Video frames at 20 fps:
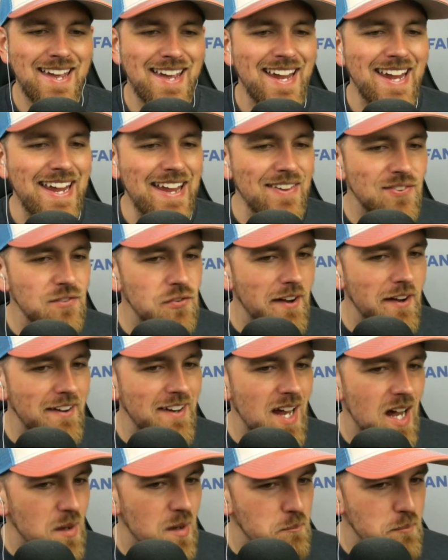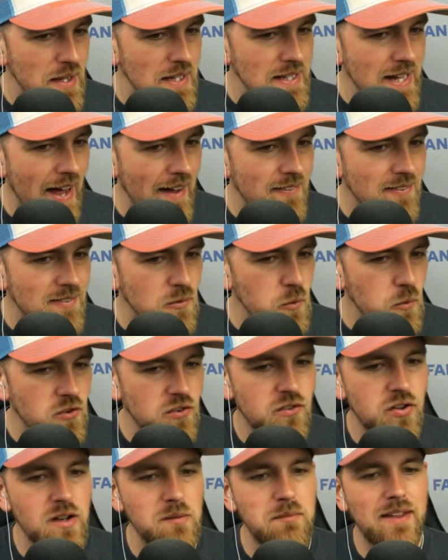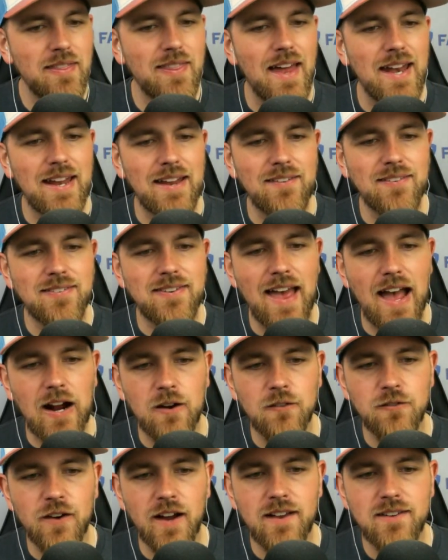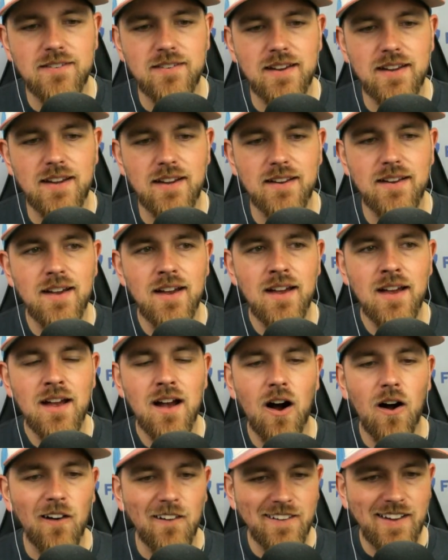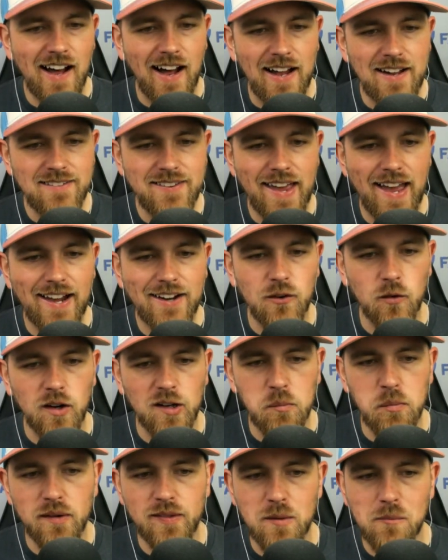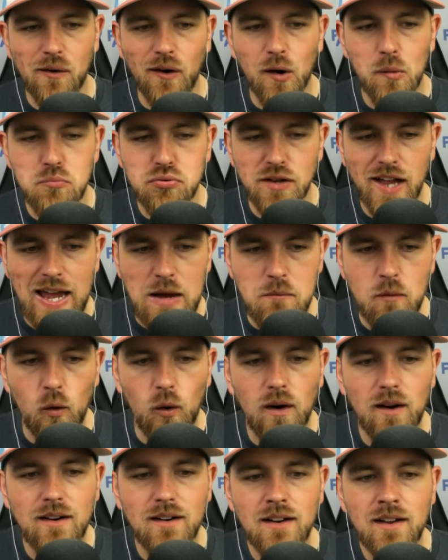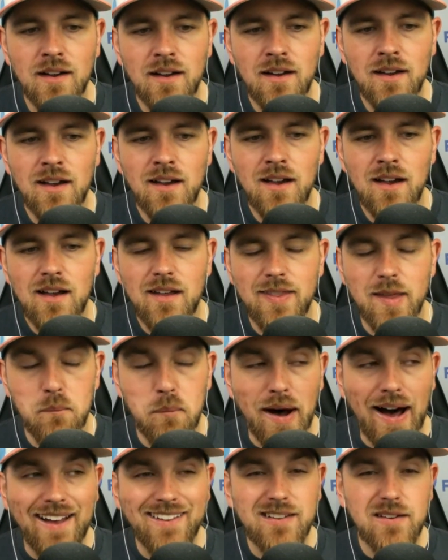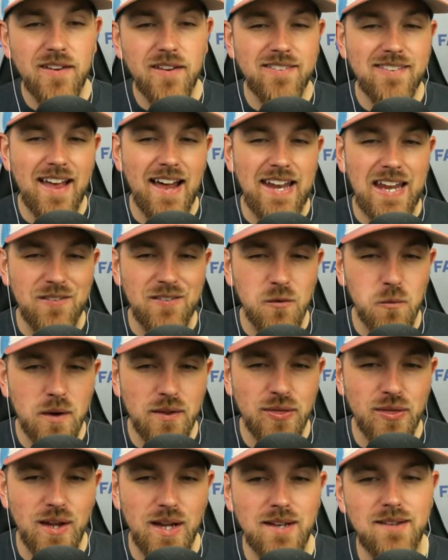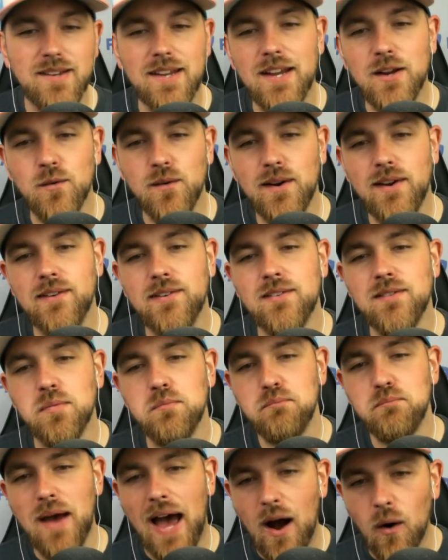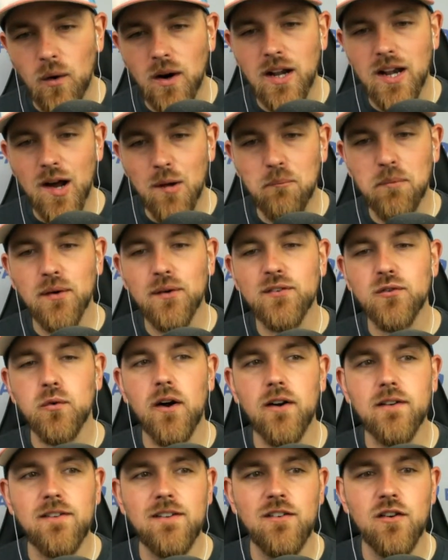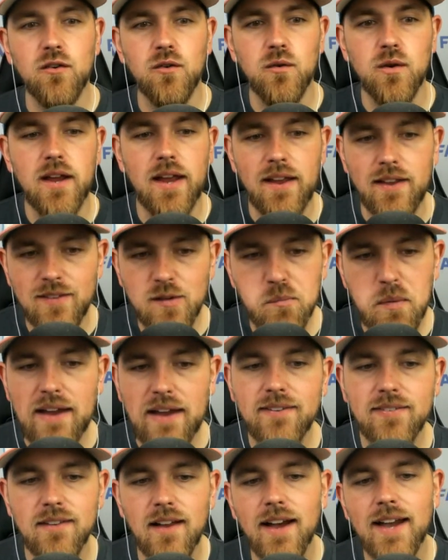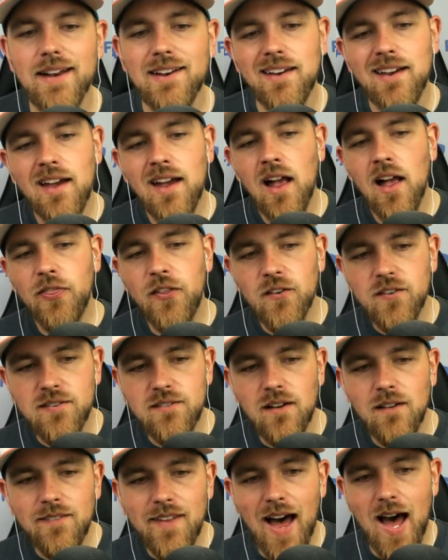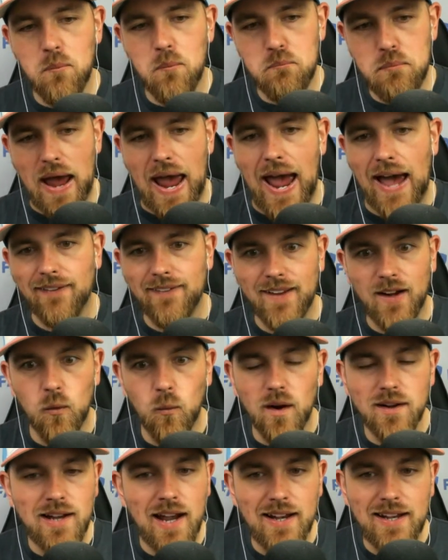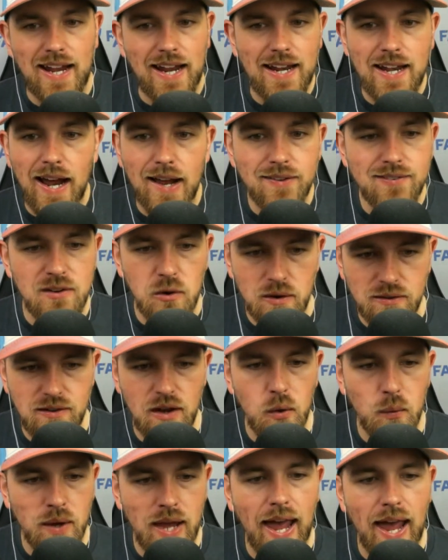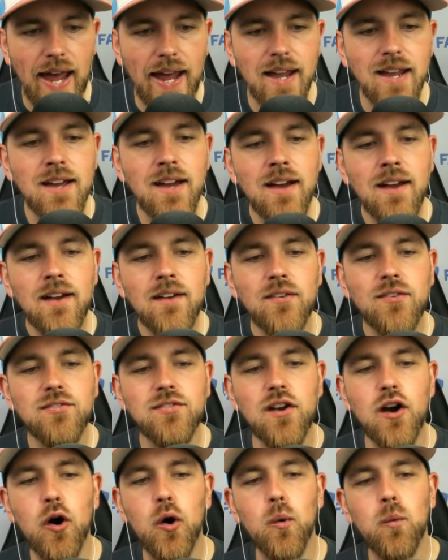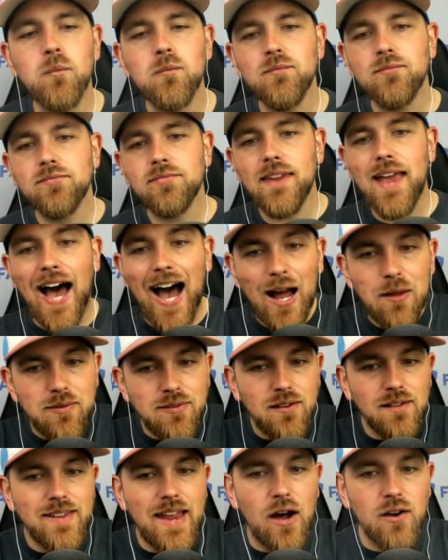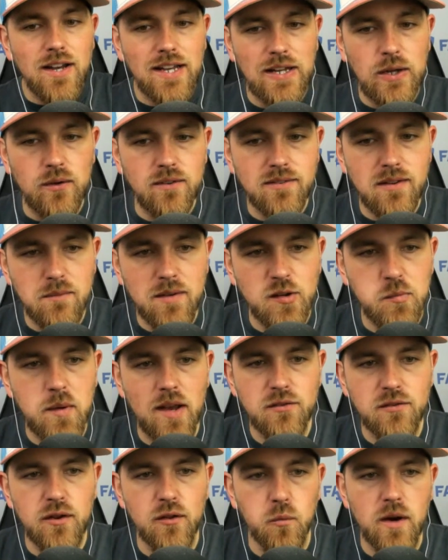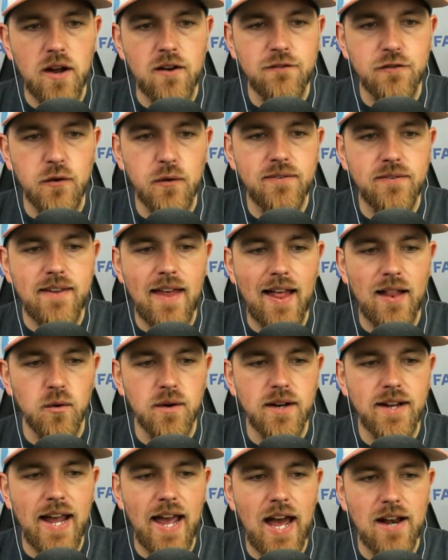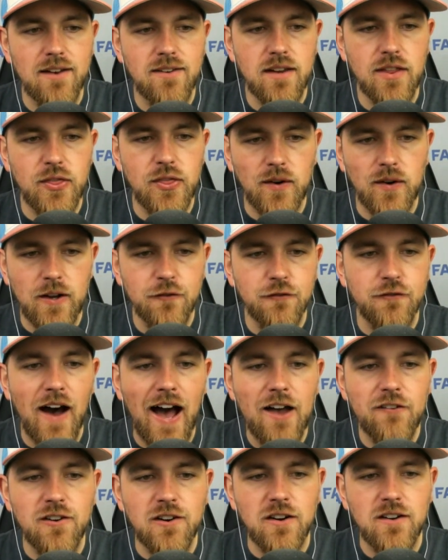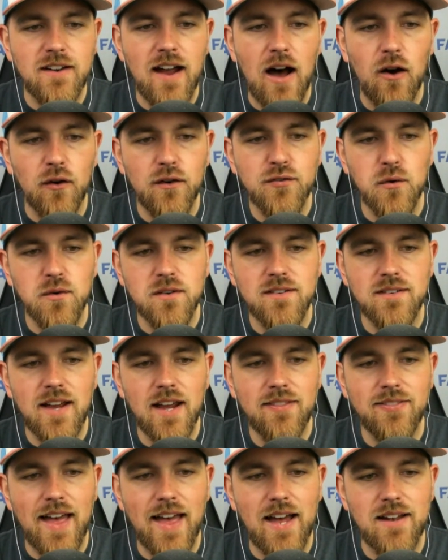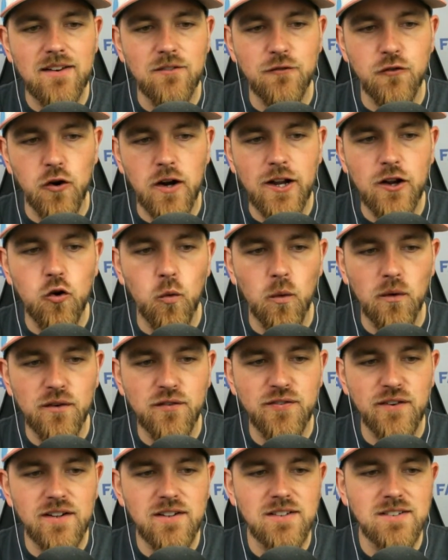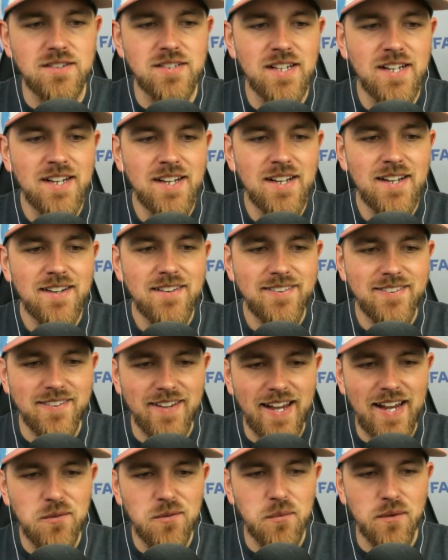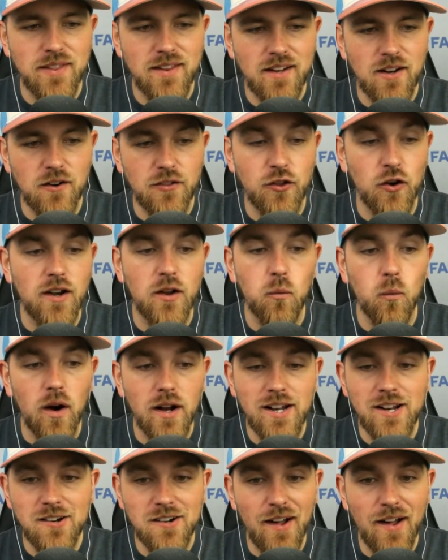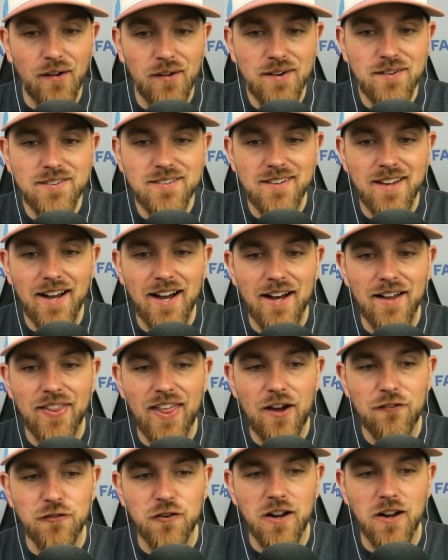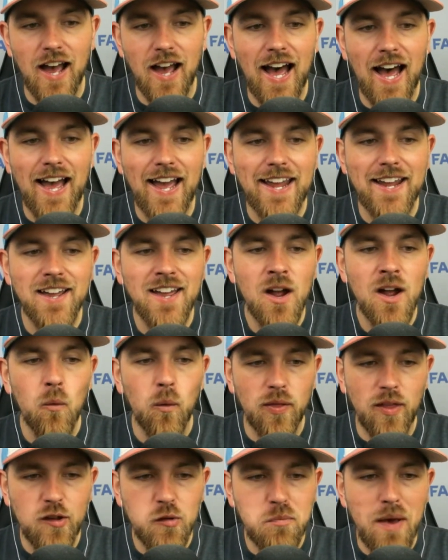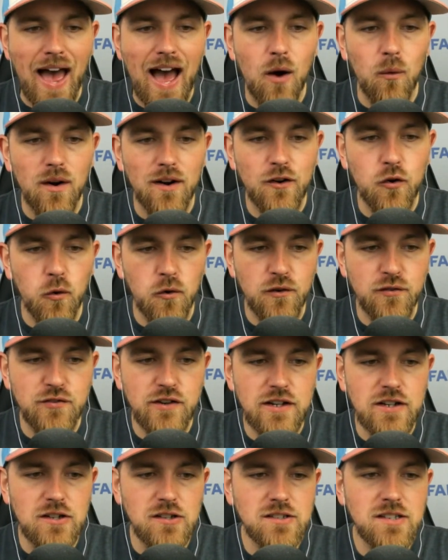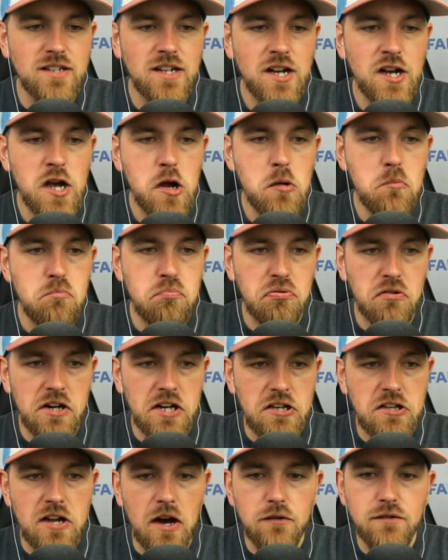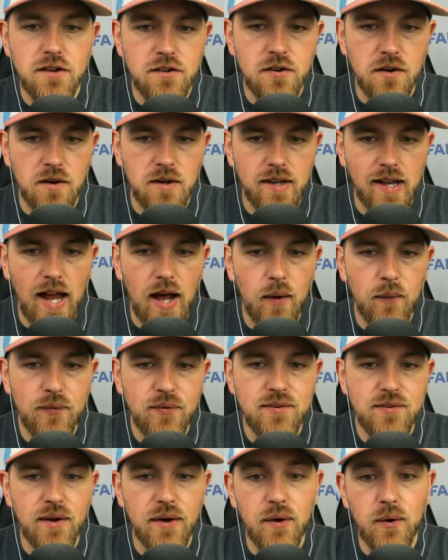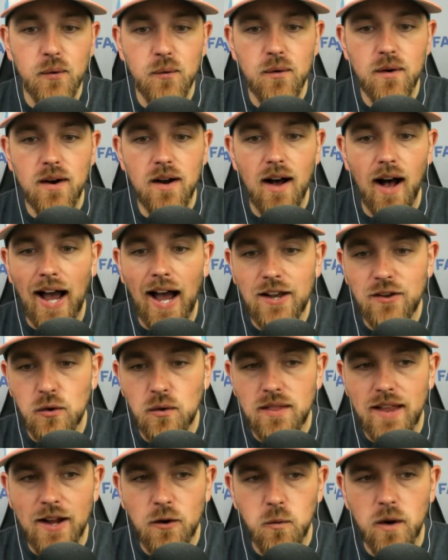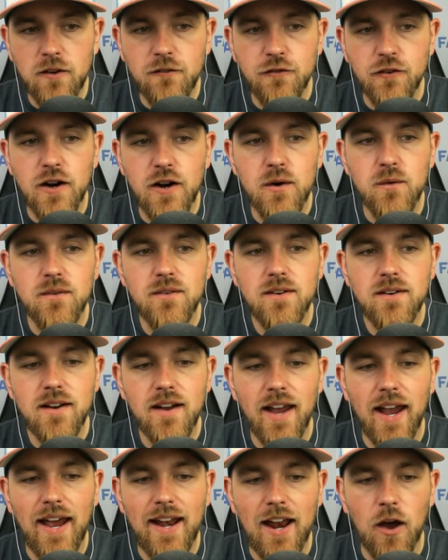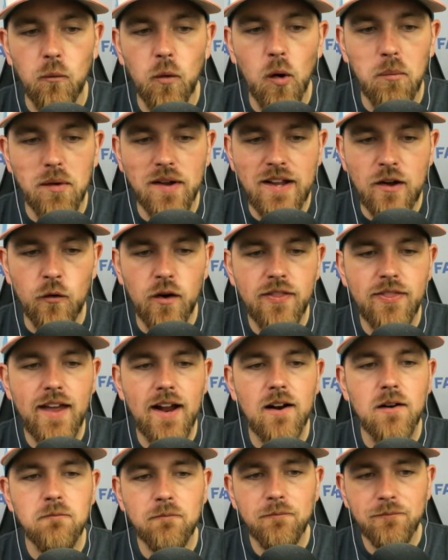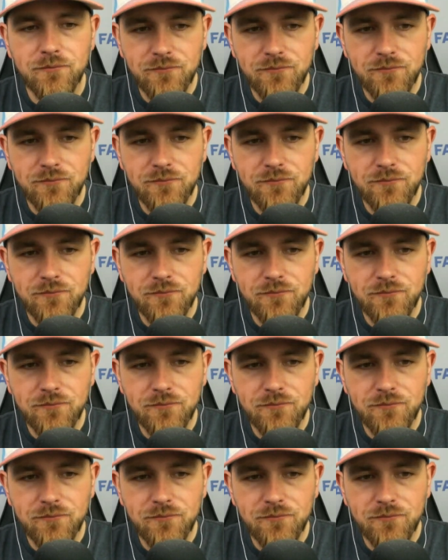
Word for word: He is striking out a bit less, which could mean that he's sacrificing hard contact in order to put the ball in play more. The positive is that even with the decreased power numbers relative to his baseline, they're still not bad. Like a one ninety-eight I S O is okay. So I'm still down to use him, especially with Renfroe's salary at thirty-five hundred dollars for tonight. That for a Coors Field slate with a, or thirty-one hundred dollars. Uh, that for a guy with his power at Coors Field, pretty tough to turn down. So I do like Renfroe, and I will be going there.